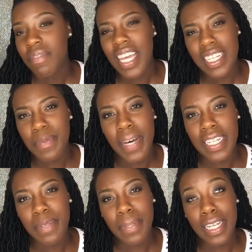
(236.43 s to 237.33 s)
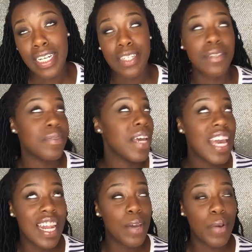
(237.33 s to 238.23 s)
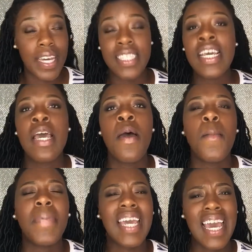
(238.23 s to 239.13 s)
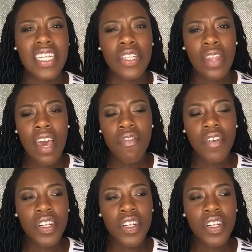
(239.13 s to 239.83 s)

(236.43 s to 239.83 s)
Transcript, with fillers: That's a possibility too. Anyways, but yeah, so that